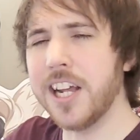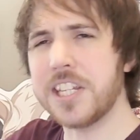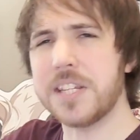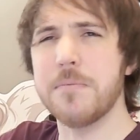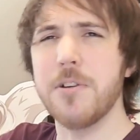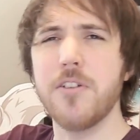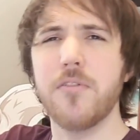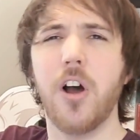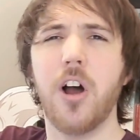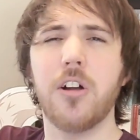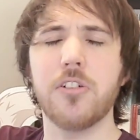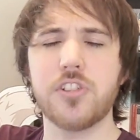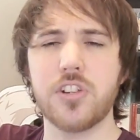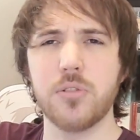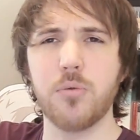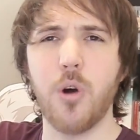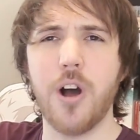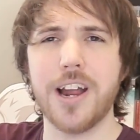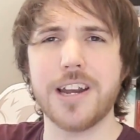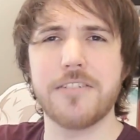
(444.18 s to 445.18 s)
Let's move on
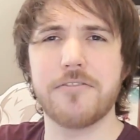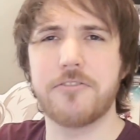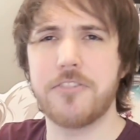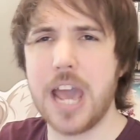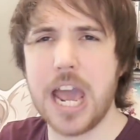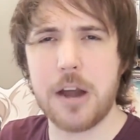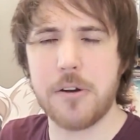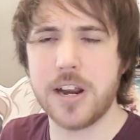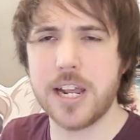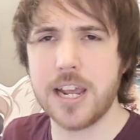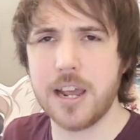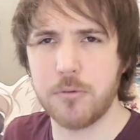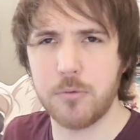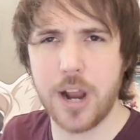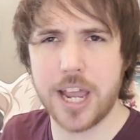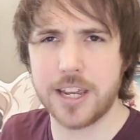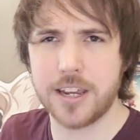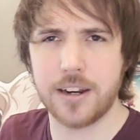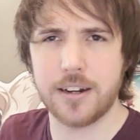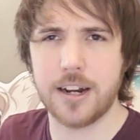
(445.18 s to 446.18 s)
to one very
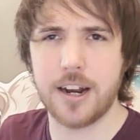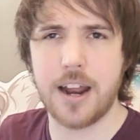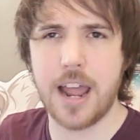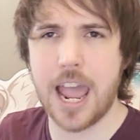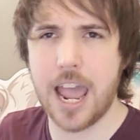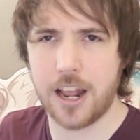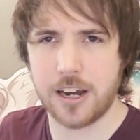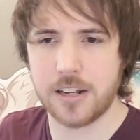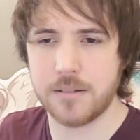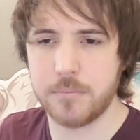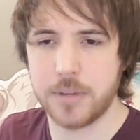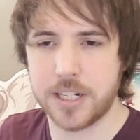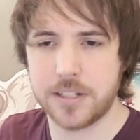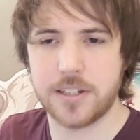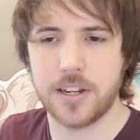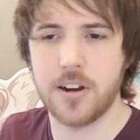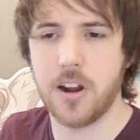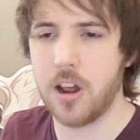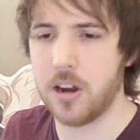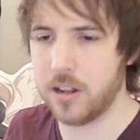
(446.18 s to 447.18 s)
irregular
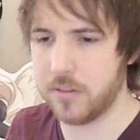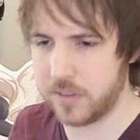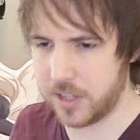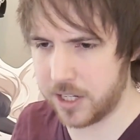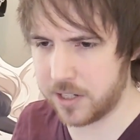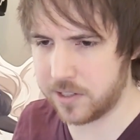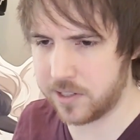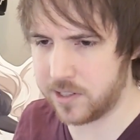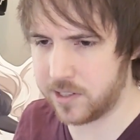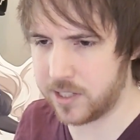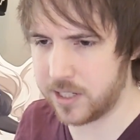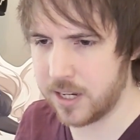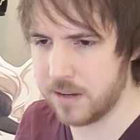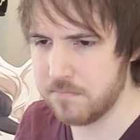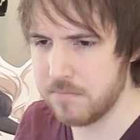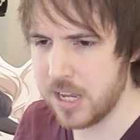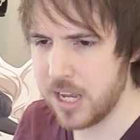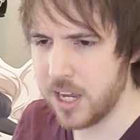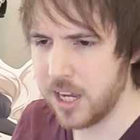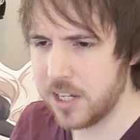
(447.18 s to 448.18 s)
element in all of this.
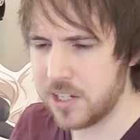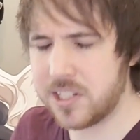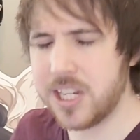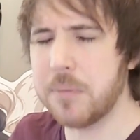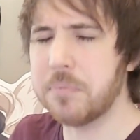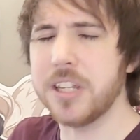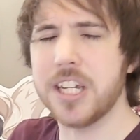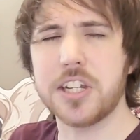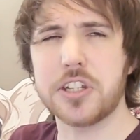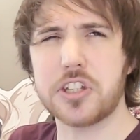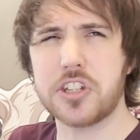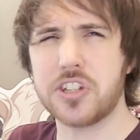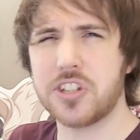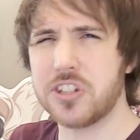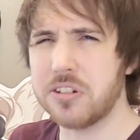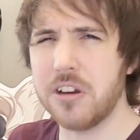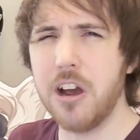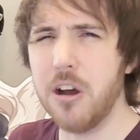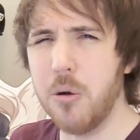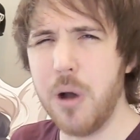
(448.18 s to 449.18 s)
Something
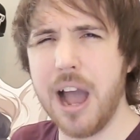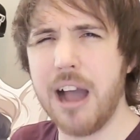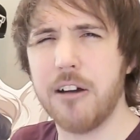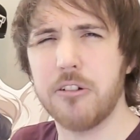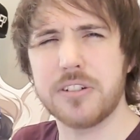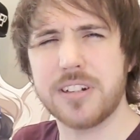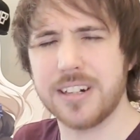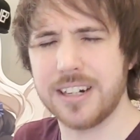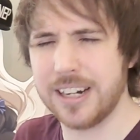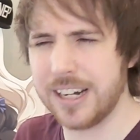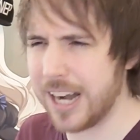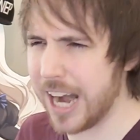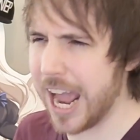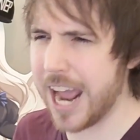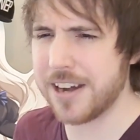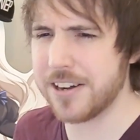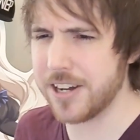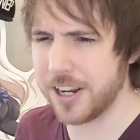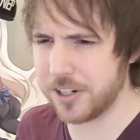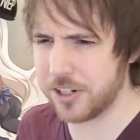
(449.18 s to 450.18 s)
so
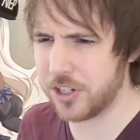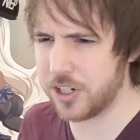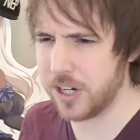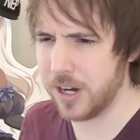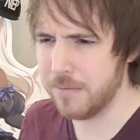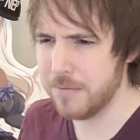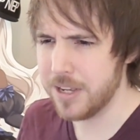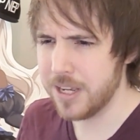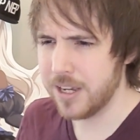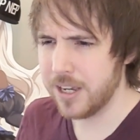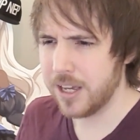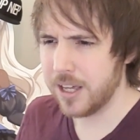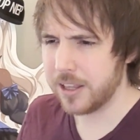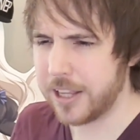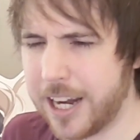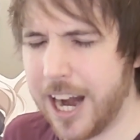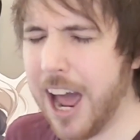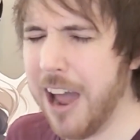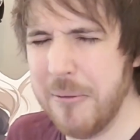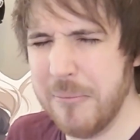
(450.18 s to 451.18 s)
outlandish
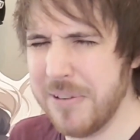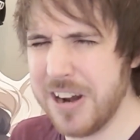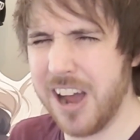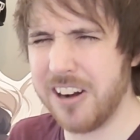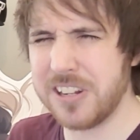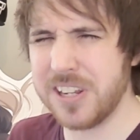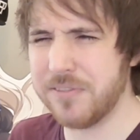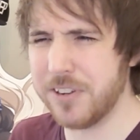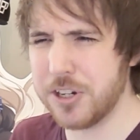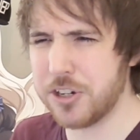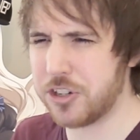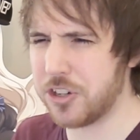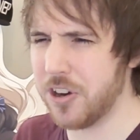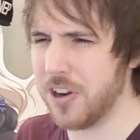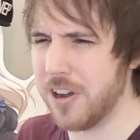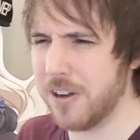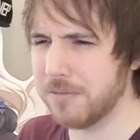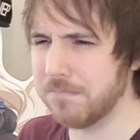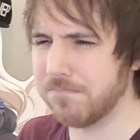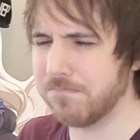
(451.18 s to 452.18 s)
that I'm not even
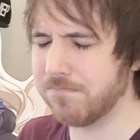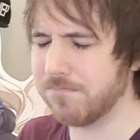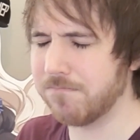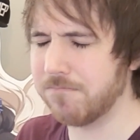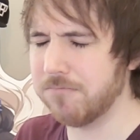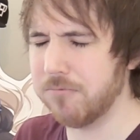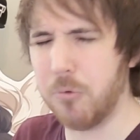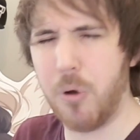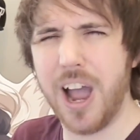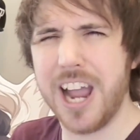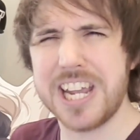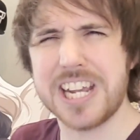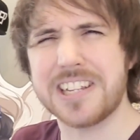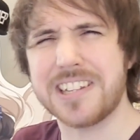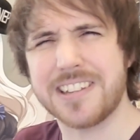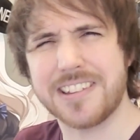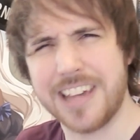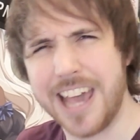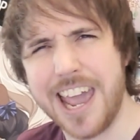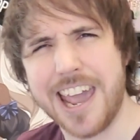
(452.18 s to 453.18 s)
sure why it's